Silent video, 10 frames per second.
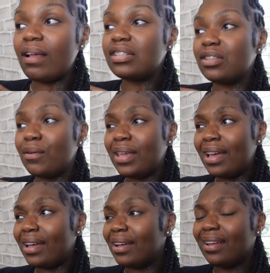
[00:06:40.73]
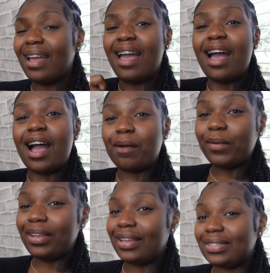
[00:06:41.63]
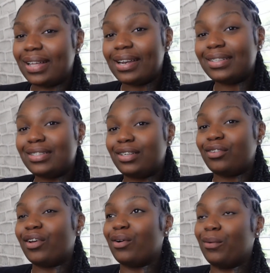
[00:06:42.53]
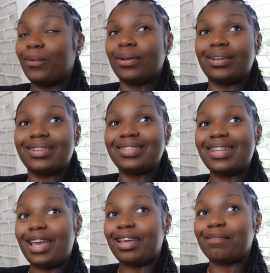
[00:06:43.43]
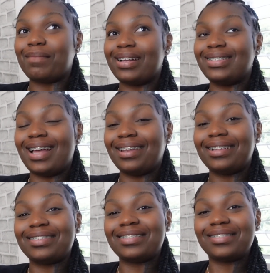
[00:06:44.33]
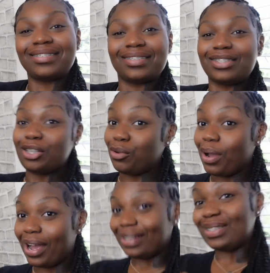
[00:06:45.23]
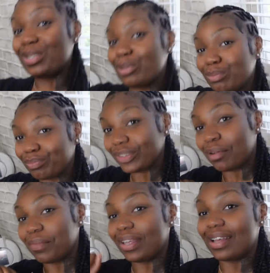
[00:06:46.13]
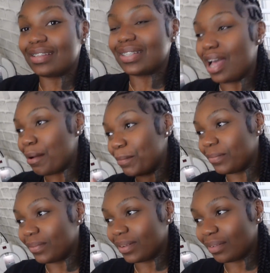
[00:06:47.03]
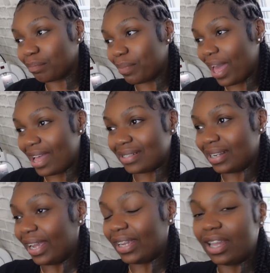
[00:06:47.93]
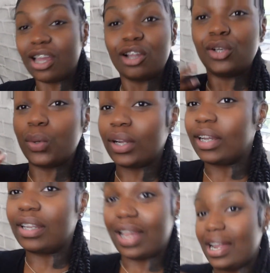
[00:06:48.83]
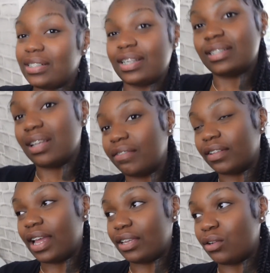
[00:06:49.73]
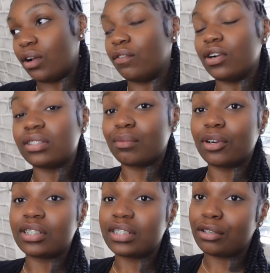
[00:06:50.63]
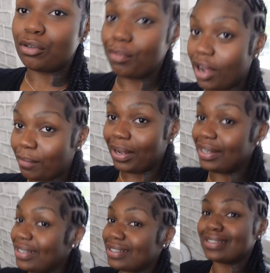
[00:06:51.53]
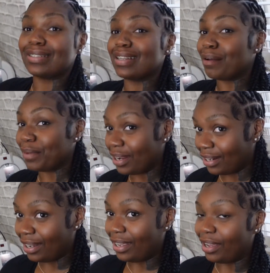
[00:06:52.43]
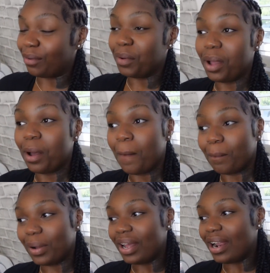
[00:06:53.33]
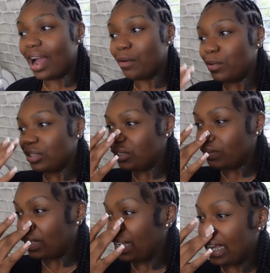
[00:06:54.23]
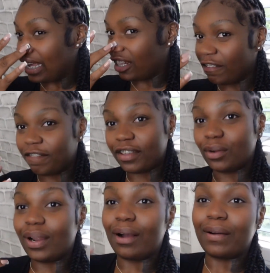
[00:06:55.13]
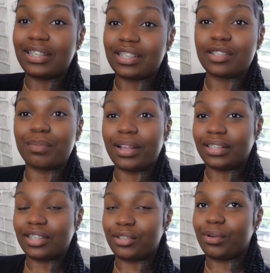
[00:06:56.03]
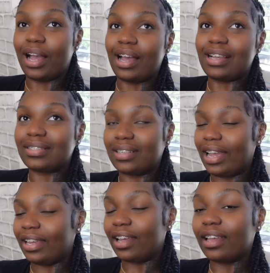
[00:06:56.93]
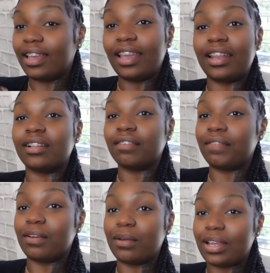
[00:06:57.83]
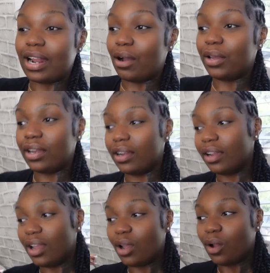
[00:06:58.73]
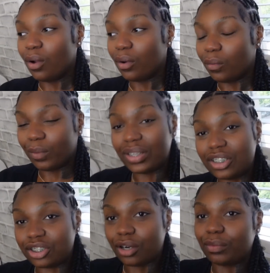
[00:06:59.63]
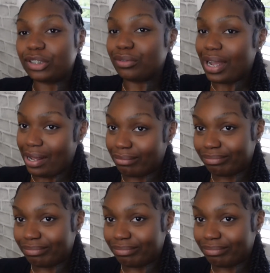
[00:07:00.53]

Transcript: so yeah i'm really excited to you know take my talents to new heights because i'm past like doing good lash sets i feel like you know of course i'm going to still do bomb lashes because i'm yana danielle but i want to really get in the field how i just explained to you guys like get in the field get out here really show what you got